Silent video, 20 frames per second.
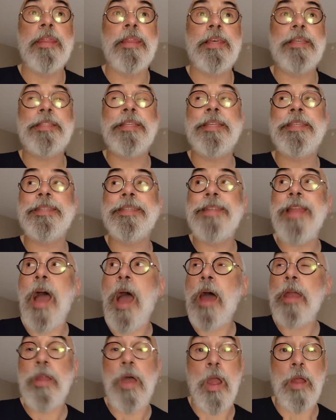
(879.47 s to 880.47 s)
This is
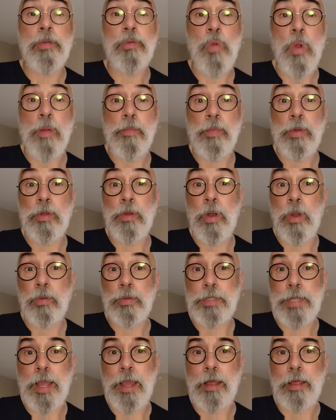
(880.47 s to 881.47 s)
not our normal
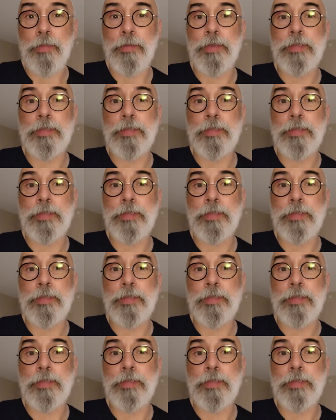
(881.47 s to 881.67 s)
hotel.